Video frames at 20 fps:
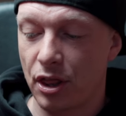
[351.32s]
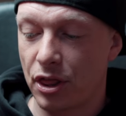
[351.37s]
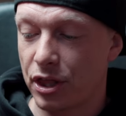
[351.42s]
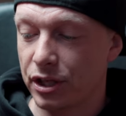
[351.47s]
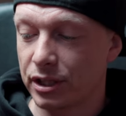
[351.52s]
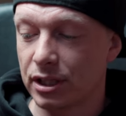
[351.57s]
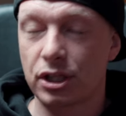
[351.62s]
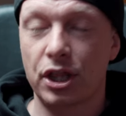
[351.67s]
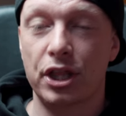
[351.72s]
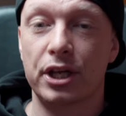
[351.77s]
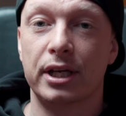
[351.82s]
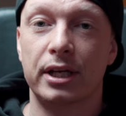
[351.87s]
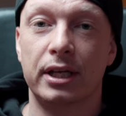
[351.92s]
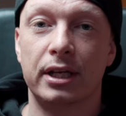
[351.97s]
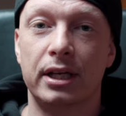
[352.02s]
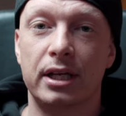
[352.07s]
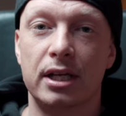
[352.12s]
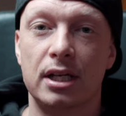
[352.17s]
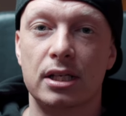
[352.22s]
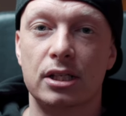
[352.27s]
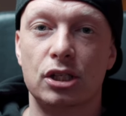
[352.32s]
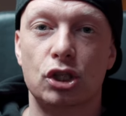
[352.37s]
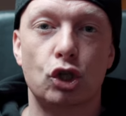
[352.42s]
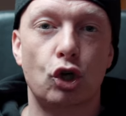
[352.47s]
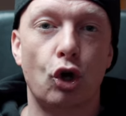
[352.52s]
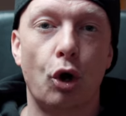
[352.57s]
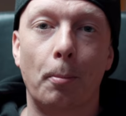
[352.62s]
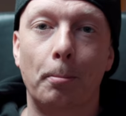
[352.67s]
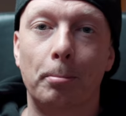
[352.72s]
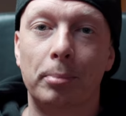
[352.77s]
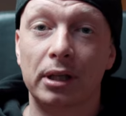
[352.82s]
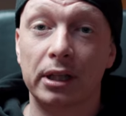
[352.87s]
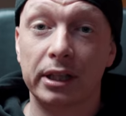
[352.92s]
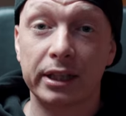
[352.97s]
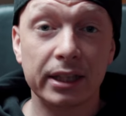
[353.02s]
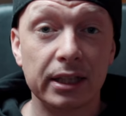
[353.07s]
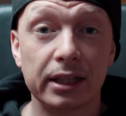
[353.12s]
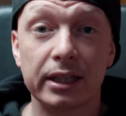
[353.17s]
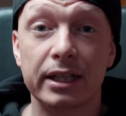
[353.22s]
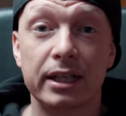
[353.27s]
this thing is
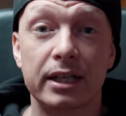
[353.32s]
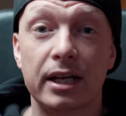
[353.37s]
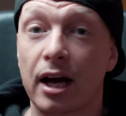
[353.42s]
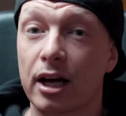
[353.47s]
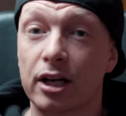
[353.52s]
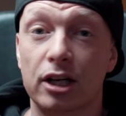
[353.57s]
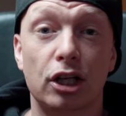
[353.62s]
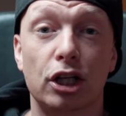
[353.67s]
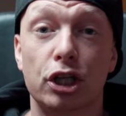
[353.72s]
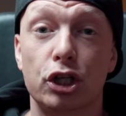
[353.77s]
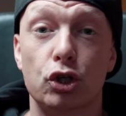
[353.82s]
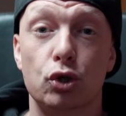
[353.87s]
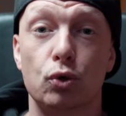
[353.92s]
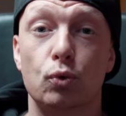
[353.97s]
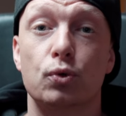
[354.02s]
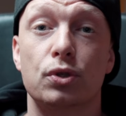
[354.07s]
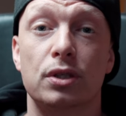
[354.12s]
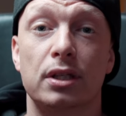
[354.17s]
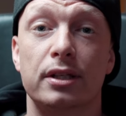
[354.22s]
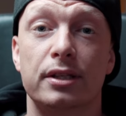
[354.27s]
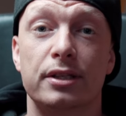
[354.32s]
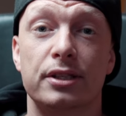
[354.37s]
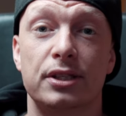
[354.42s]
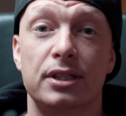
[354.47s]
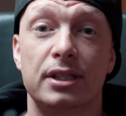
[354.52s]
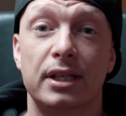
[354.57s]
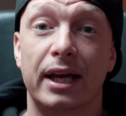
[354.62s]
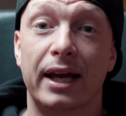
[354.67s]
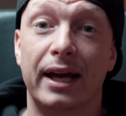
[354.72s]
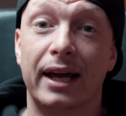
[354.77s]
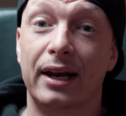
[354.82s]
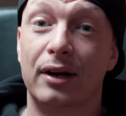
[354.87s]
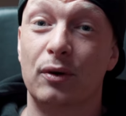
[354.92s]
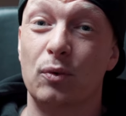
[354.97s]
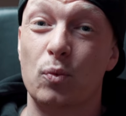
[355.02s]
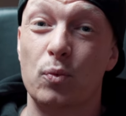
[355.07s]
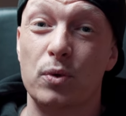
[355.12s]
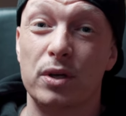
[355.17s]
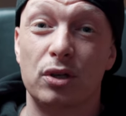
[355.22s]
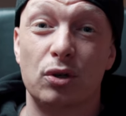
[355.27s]
completely and utterly useless
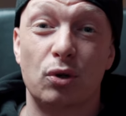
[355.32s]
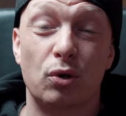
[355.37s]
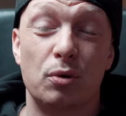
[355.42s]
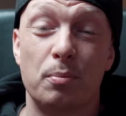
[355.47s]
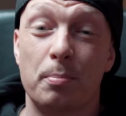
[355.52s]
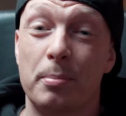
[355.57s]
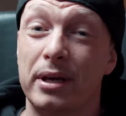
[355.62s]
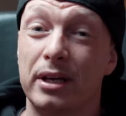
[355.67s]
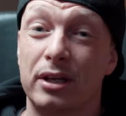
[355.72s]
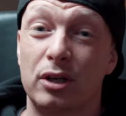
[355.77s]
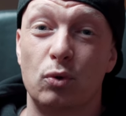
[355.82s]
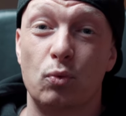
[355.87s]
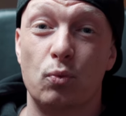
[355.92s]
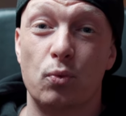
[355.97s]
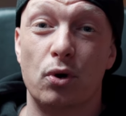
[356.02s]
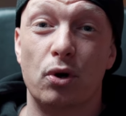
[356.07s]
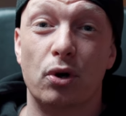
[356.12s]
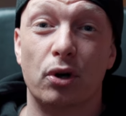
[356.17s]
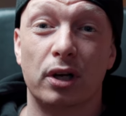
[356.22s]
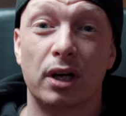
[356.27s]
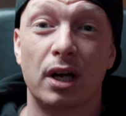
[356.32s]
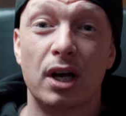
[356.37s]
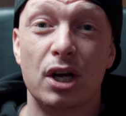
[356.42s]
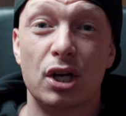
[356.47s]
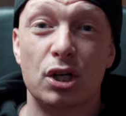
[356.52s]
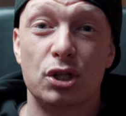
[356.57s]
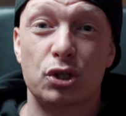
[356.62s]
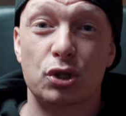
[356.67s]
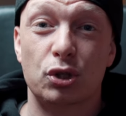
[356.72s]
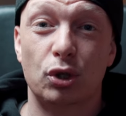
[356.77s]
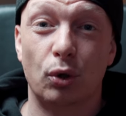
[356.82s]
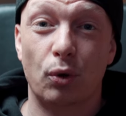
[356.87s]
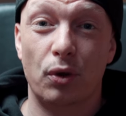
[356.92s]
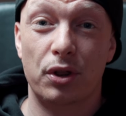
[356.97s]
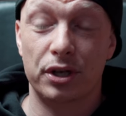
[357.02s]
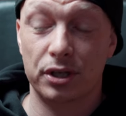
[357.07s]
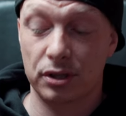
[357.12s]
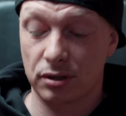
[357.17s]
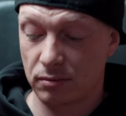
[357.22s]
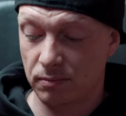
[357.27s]
and we couldn't make it work. So
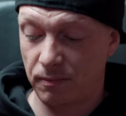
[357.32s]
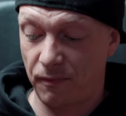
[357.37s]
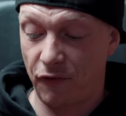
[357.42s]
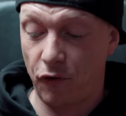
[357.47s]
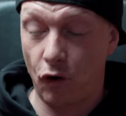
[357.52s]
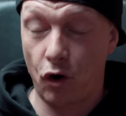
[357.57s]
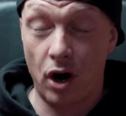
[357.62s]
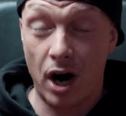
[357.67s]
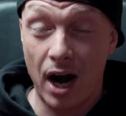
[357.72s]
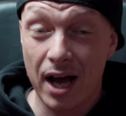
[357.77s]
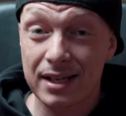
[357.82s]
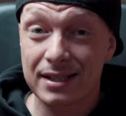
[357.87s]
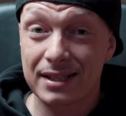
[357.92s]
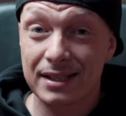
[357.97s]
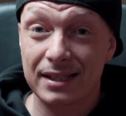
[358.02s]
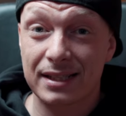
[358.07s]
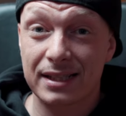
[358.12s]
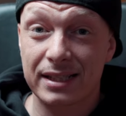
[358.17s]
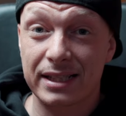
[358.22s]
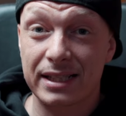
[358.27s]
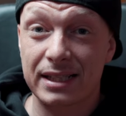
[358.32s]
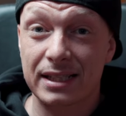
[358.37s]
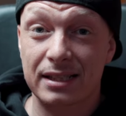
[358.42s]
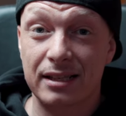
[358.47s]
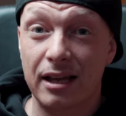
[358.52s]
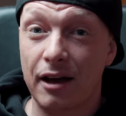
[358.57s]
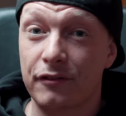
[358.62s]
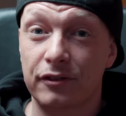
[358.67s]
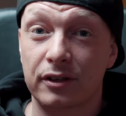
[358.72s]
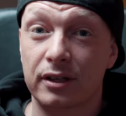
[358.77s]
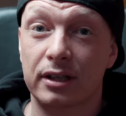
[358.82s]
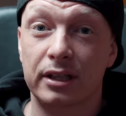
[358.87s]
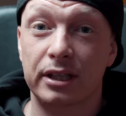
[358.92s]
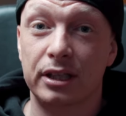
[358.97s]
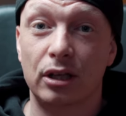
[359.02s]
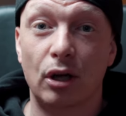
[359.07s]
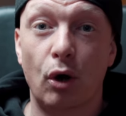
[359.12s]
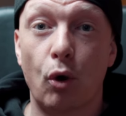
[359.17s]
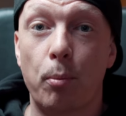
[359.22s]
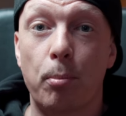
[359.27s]
there's, for us at least, definitely
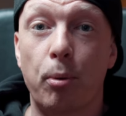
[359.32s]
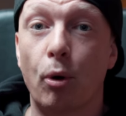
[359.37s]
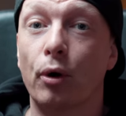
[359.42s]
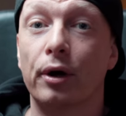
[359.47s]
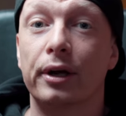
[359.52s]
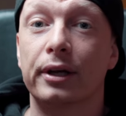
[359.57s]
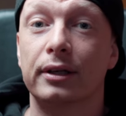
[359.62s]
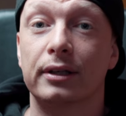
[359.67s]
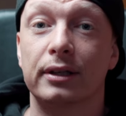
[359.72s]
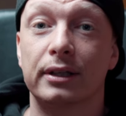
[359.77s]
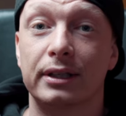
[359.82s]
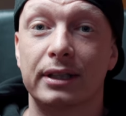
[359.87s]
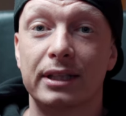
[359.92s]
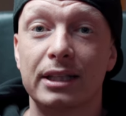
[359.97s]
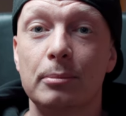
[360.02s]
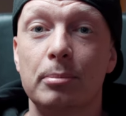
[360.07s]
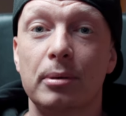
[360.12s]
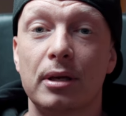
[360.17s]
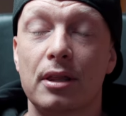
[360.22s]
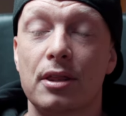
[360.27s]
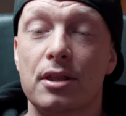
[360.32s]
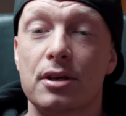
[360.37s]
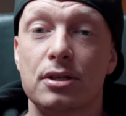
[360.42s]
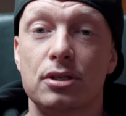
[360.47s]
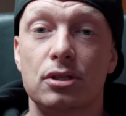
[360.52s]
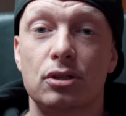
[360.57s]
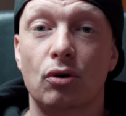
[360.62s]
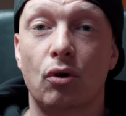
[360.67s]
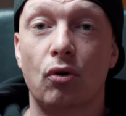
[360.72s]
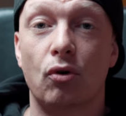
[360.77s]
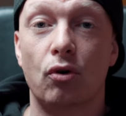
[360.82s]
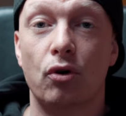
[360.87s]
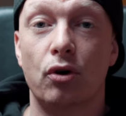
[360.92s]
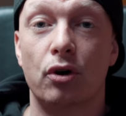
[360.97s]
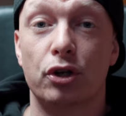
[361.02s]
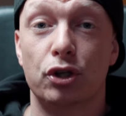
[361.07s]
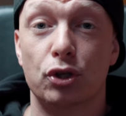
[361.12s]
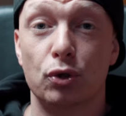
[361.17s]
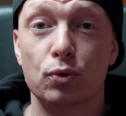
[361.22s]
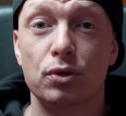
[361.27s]
no point in keeping this
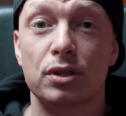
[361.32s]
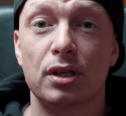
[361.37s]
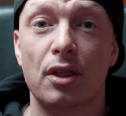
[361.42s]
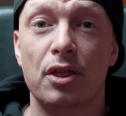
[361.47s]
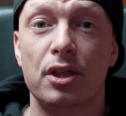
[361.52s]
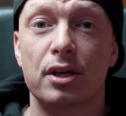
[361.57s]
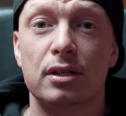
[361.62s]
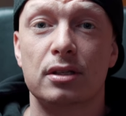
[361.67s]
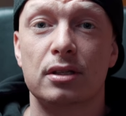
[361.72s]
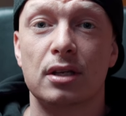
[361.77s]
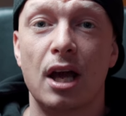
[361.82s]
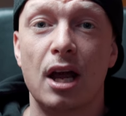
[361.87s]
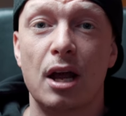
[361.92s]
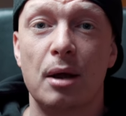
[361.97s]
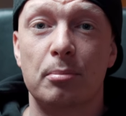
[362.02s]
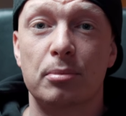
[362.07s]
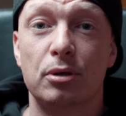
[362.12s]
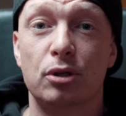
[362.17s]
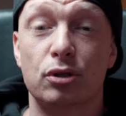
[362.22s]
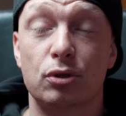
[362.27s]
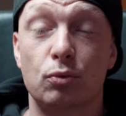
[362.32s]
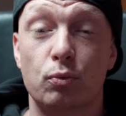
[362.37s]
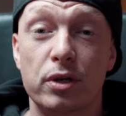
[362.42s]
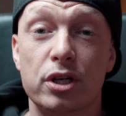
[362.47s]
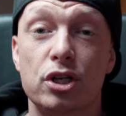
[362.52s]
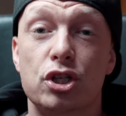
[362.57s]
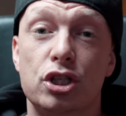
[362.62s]
or using this, because we